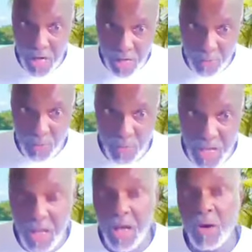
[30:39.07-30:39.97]
Oh, we
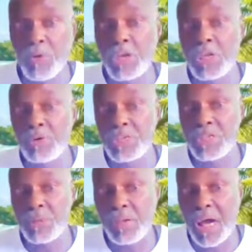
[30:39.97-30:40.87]
can't do that. We
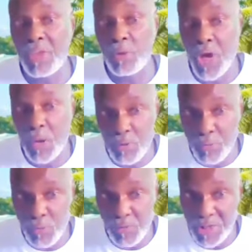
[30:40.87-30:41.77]
can only supply
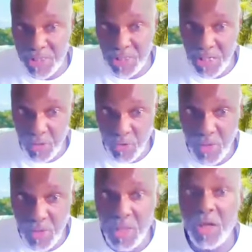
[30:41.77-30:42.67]
the wherewithal for it to
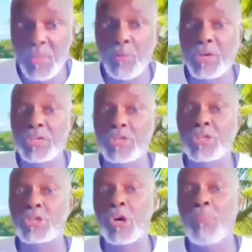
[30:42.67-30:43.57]
heal,
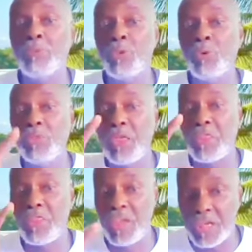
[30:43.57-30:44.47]
then we can stop
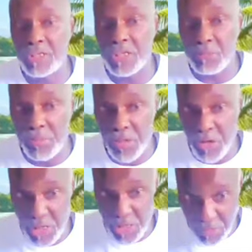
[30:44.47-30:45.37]
doing the things that's